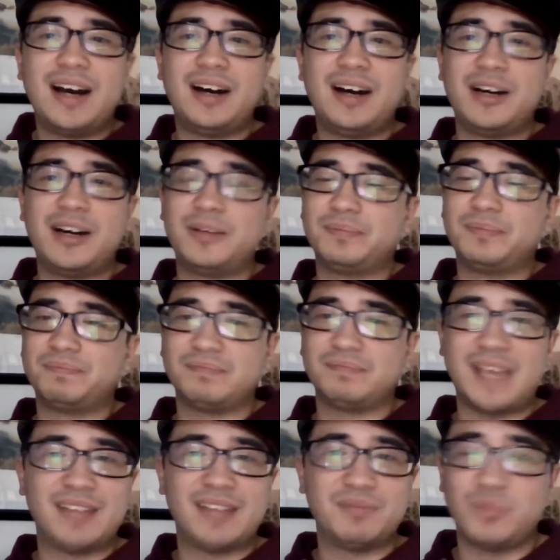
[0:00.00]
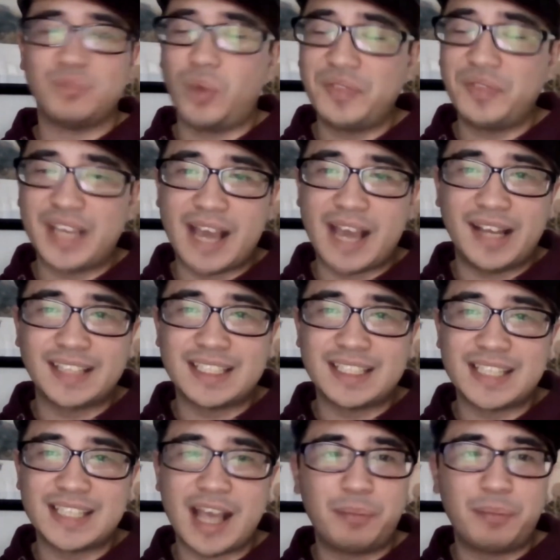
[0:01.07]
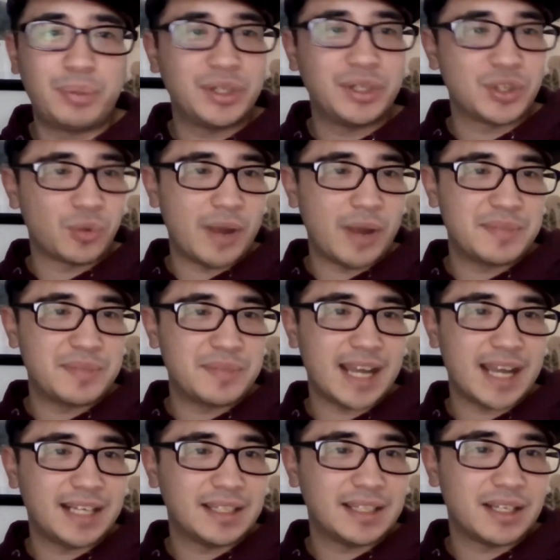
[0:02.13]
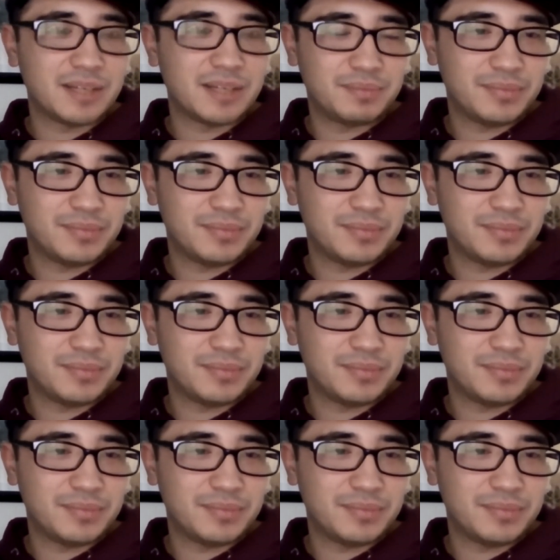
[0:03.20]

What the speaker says: And one thing I'd like to say, I'll put your website in the